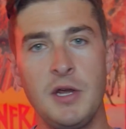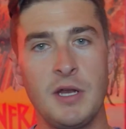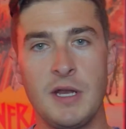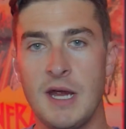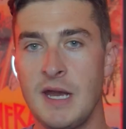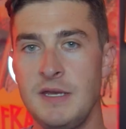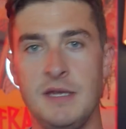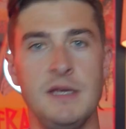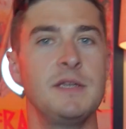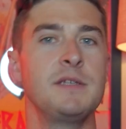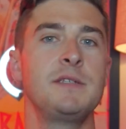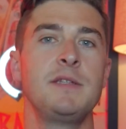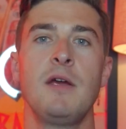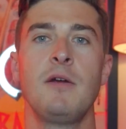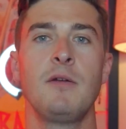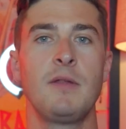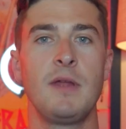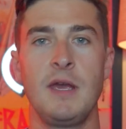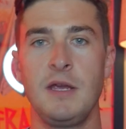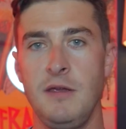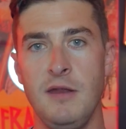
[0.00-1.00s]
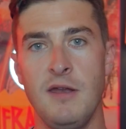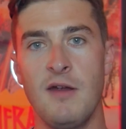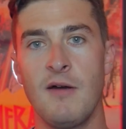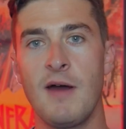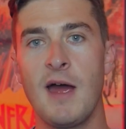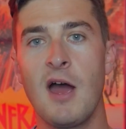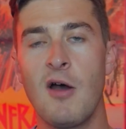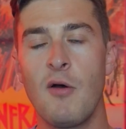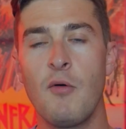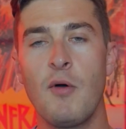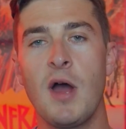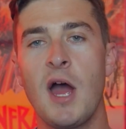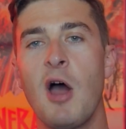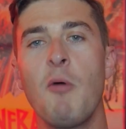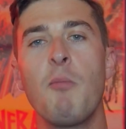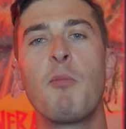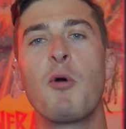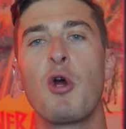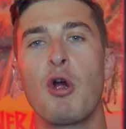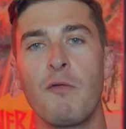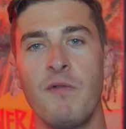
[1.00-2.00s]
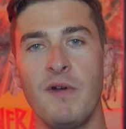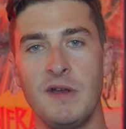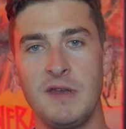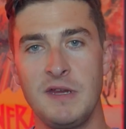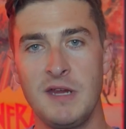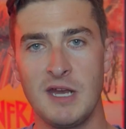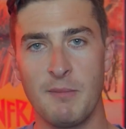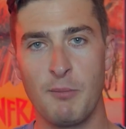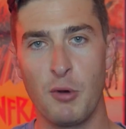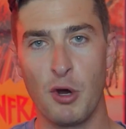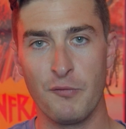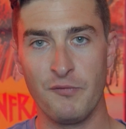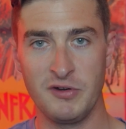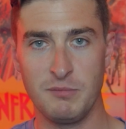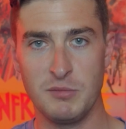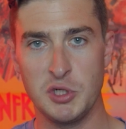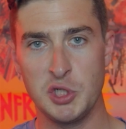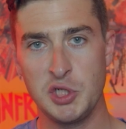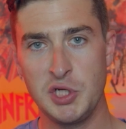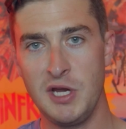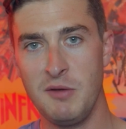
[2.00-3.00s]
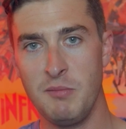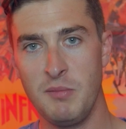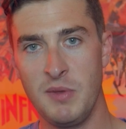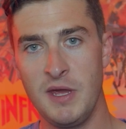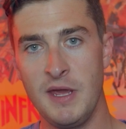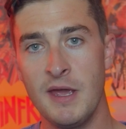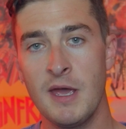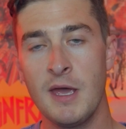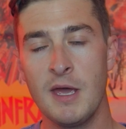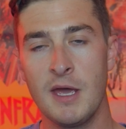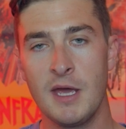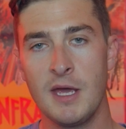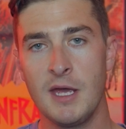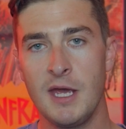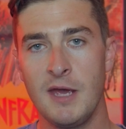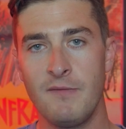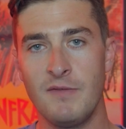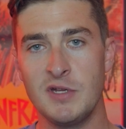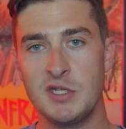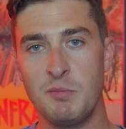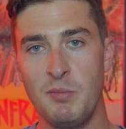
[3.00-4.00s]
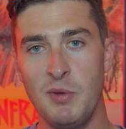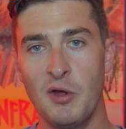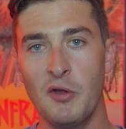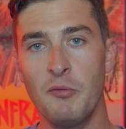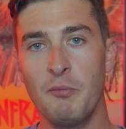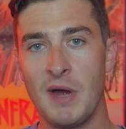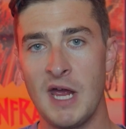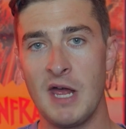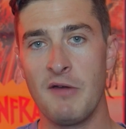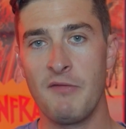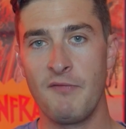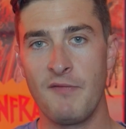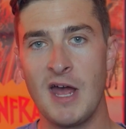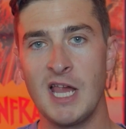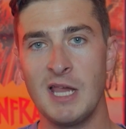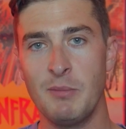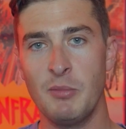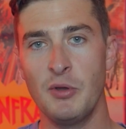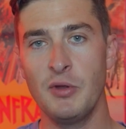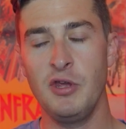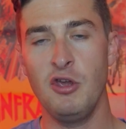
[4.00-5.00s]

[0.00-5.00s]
of good ideas there, like, you know, how, how perfect can a perfect machine be if it's built by a fallible